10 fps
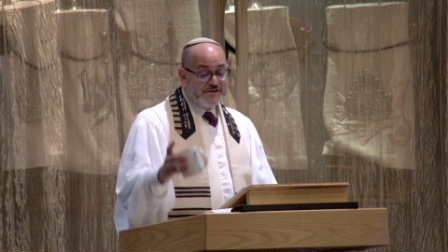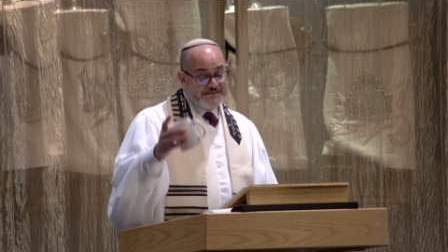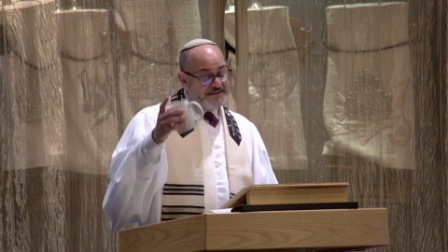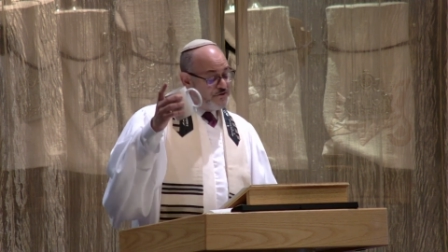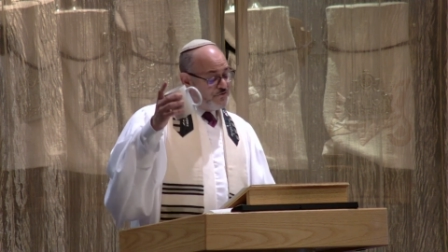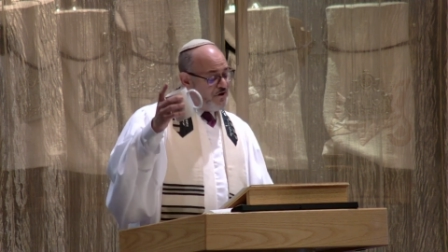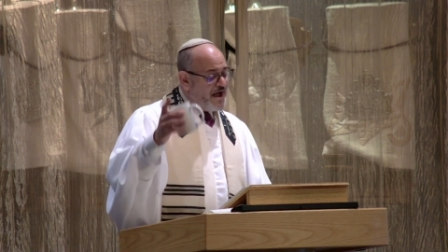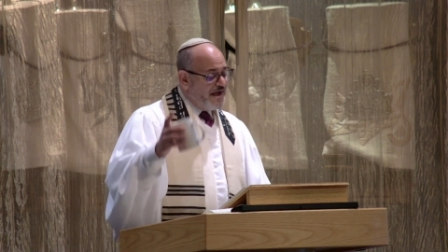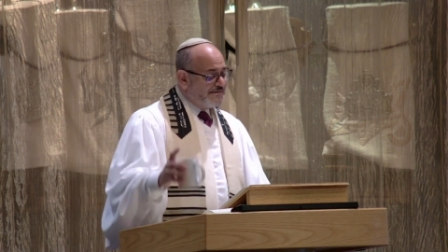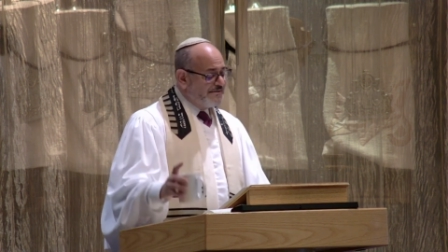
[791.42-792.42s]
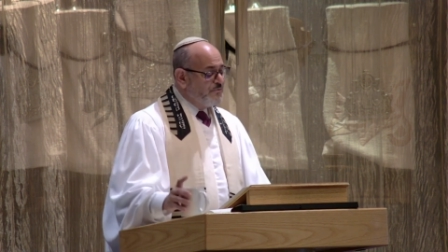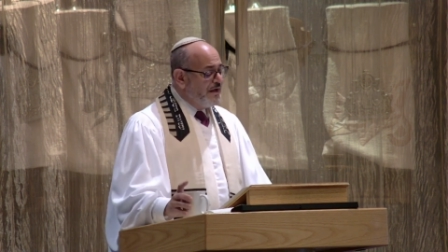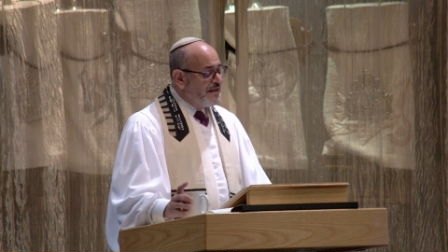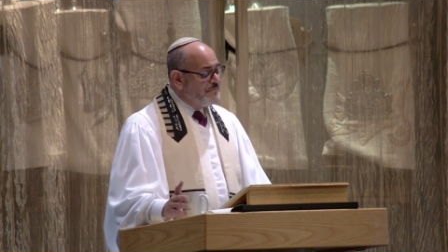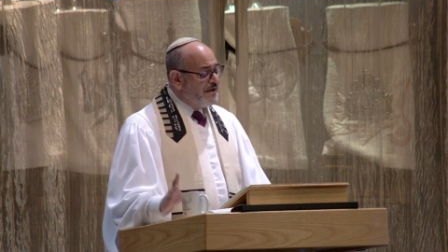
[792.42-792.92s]
see the cracks, and
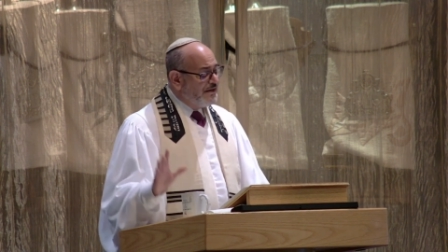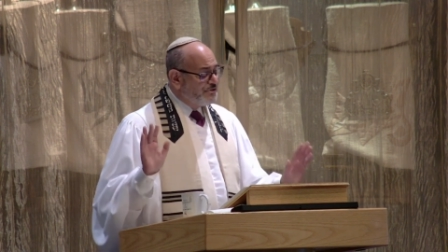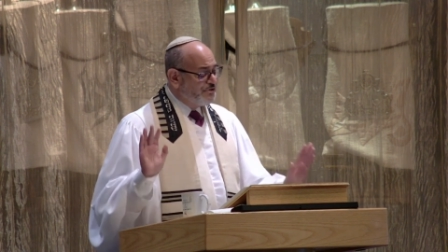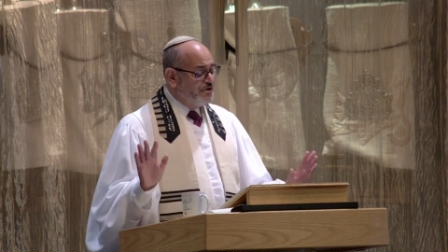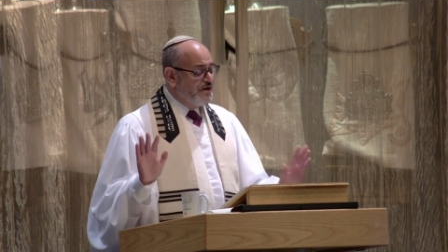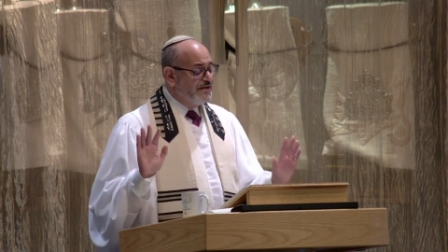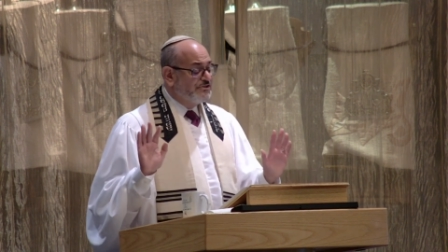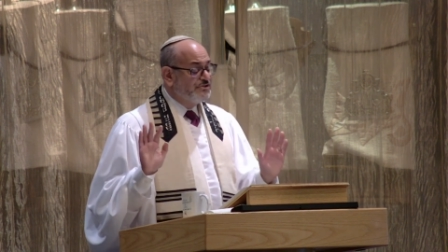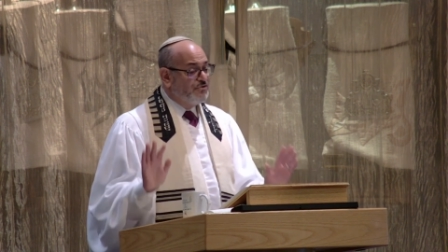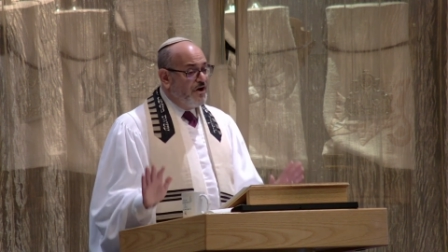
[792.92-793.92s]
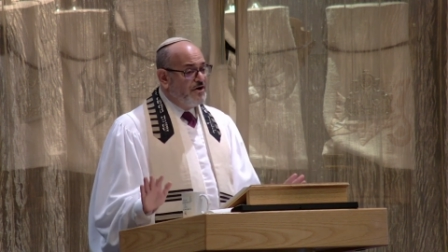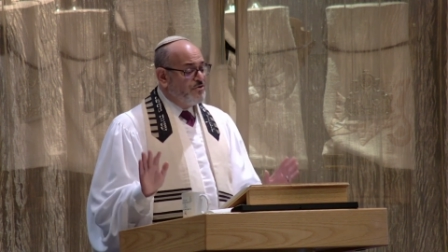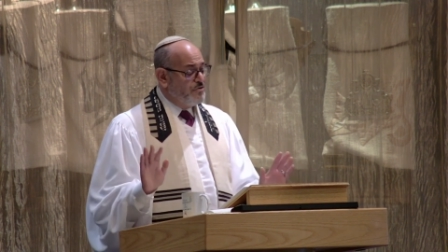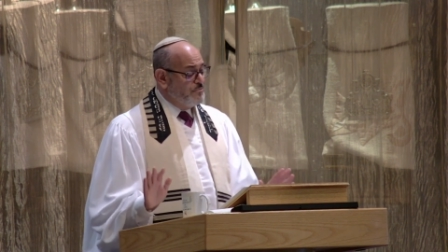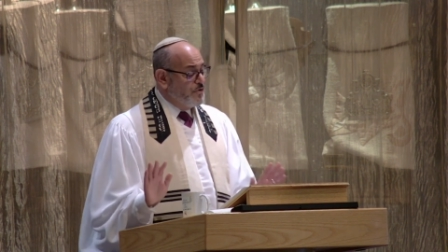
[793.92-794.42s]
while I'm not sure it is stronger
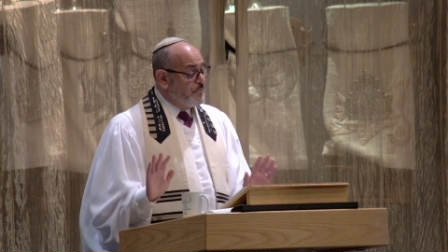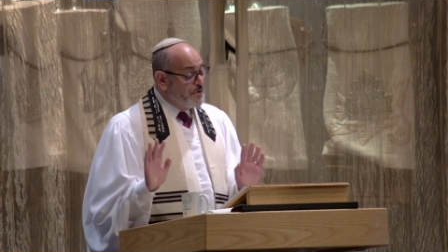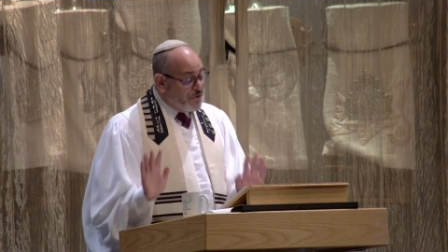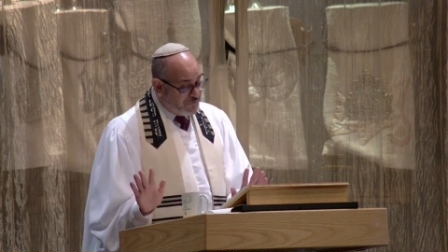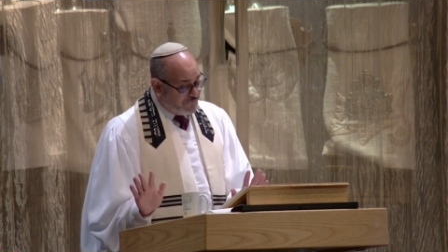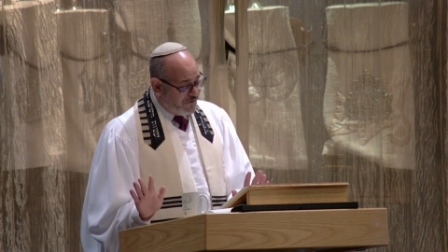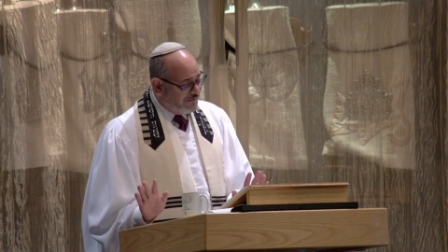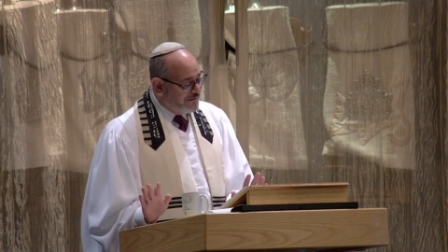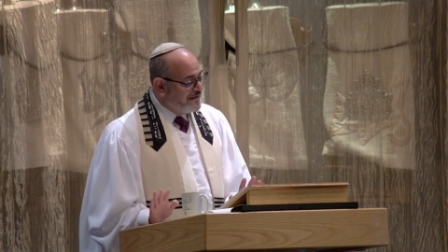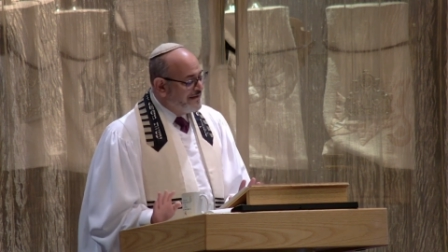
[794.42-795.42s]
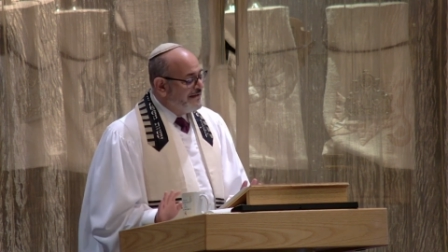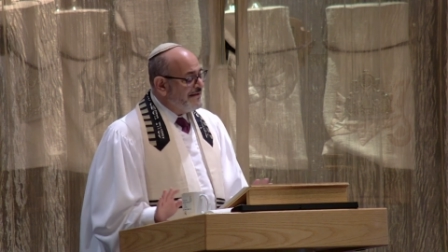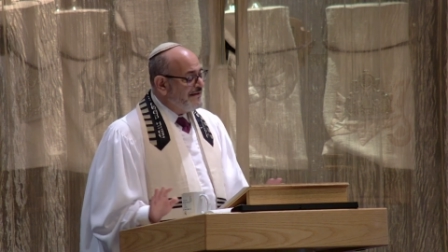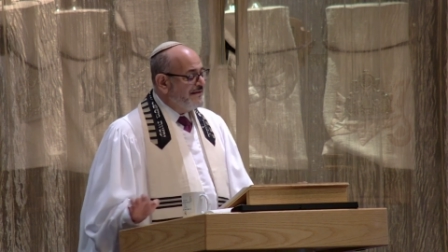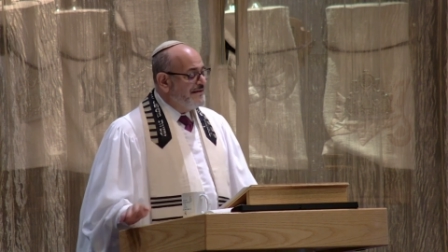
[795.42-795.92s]
or more beautiful,
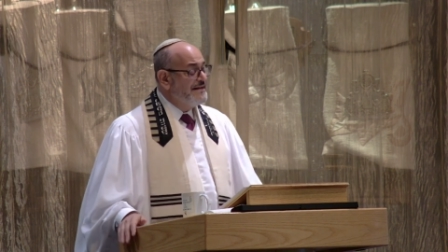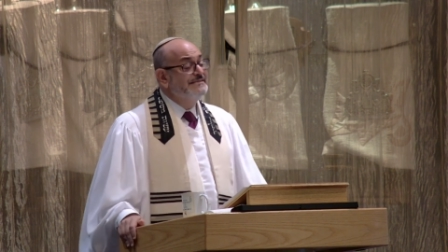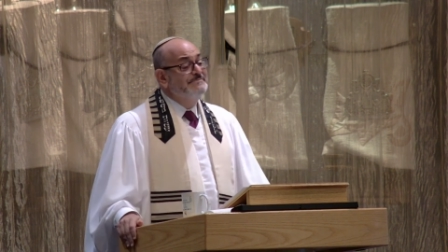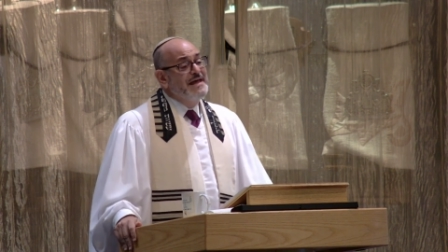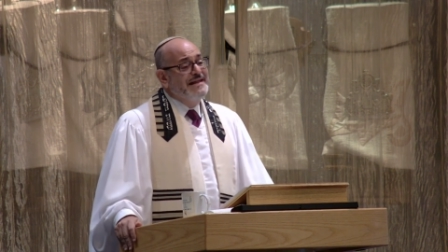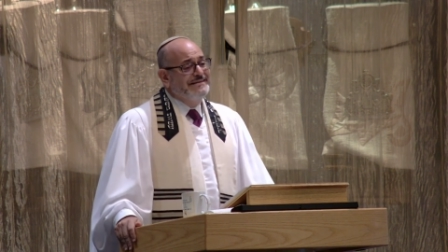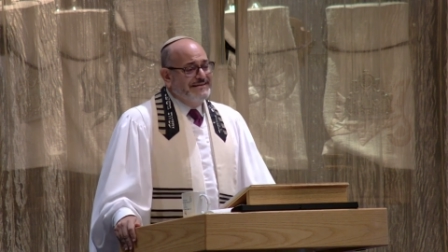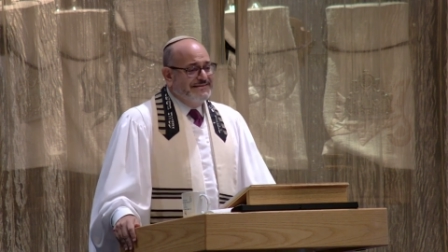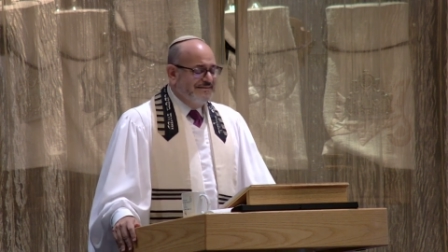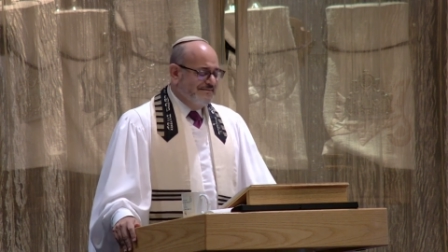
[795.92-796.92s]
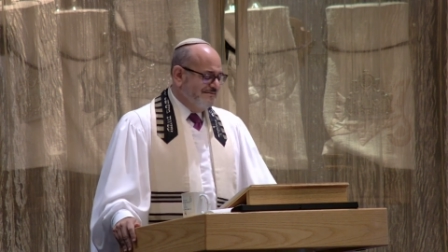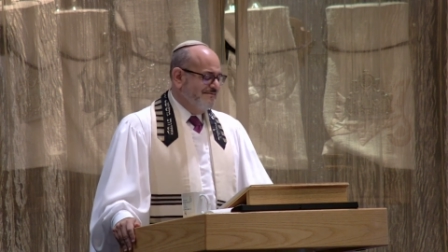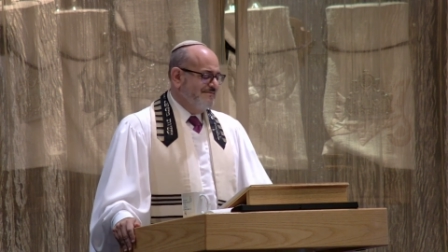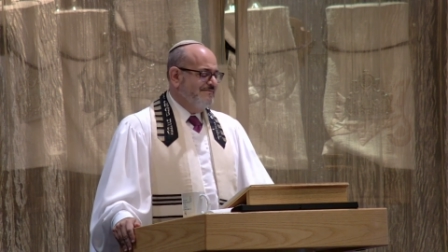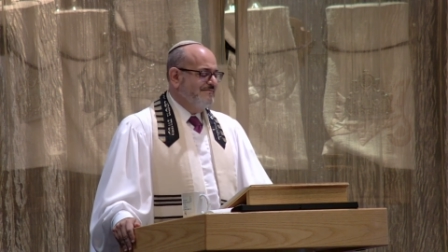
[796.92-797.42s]
it is mended,
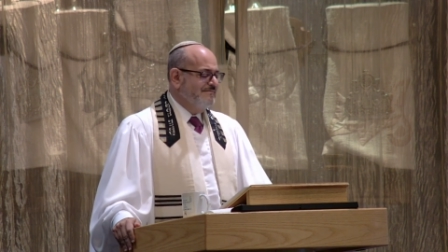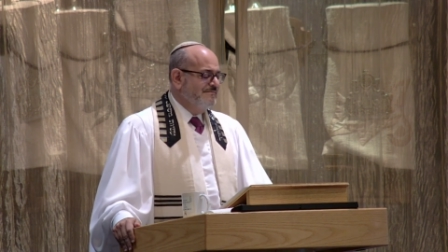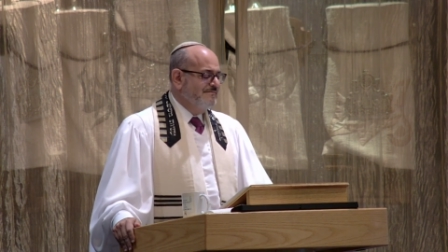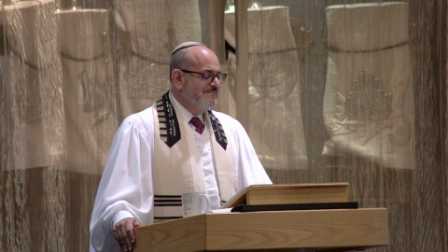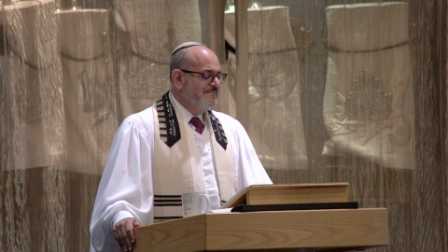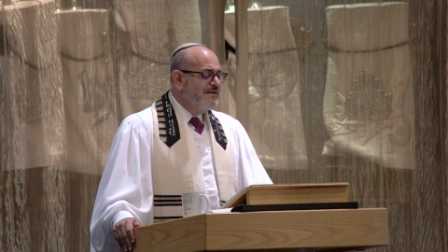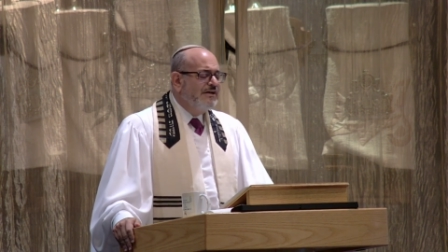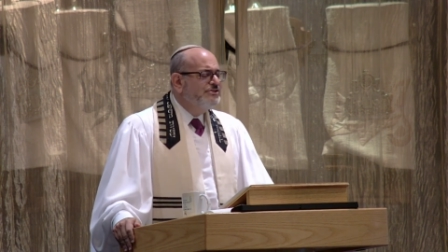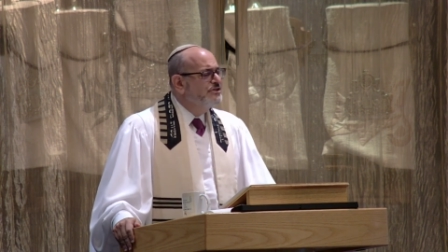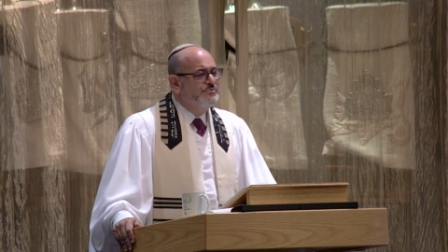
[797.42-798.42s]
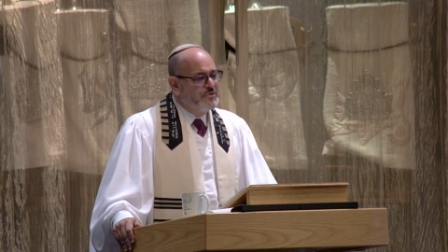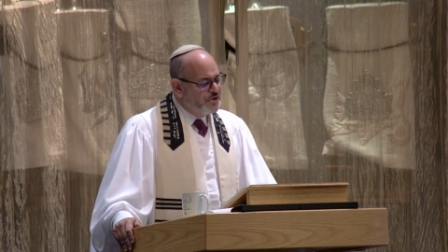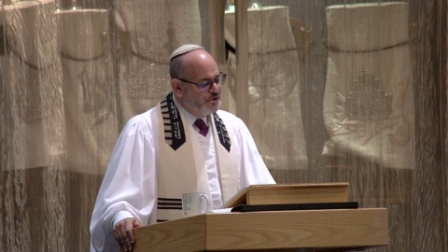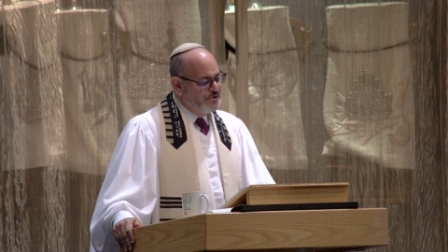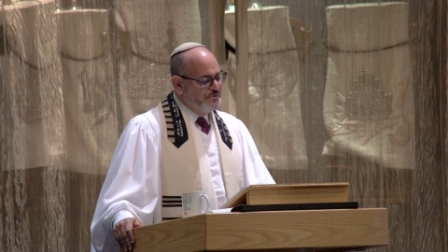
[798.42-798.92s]
not just with
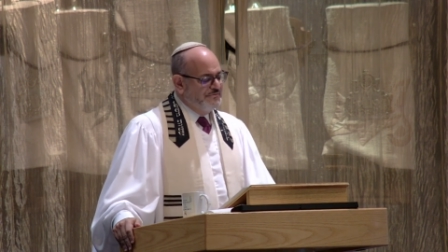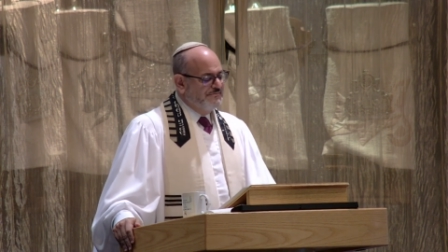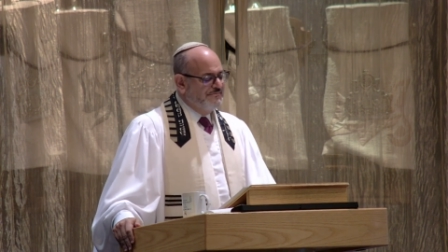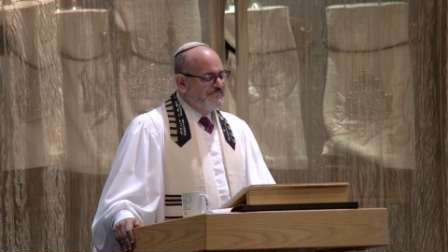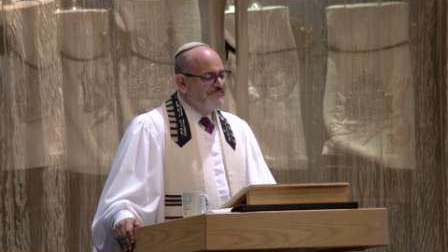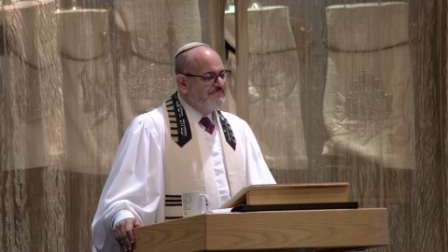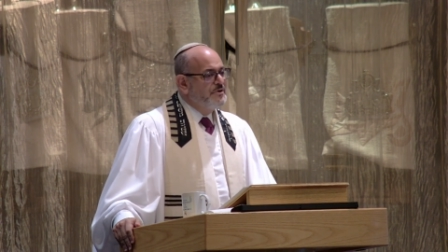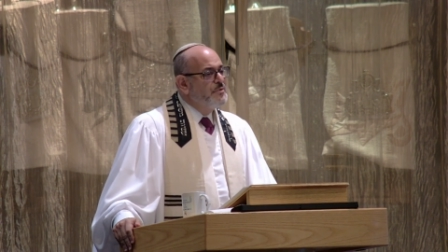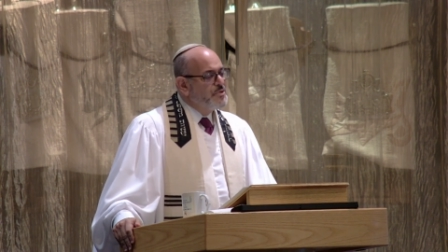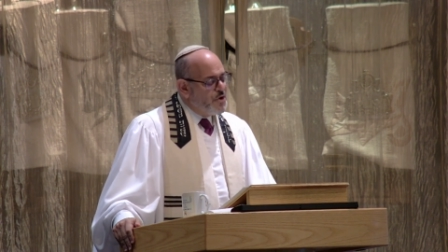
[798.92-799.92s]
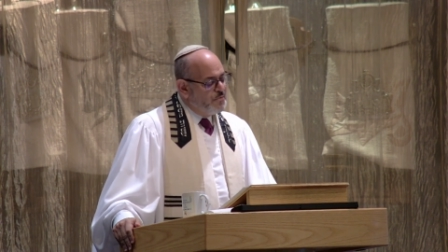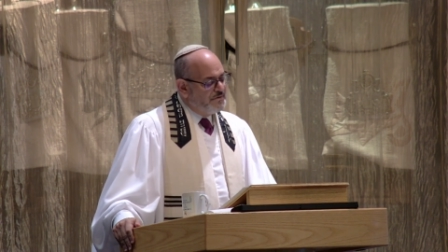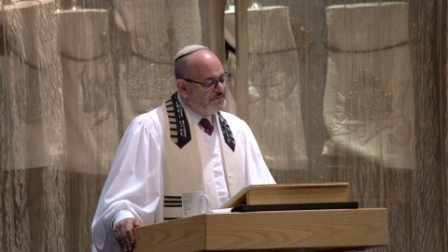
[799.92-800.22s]
glue, but with hope.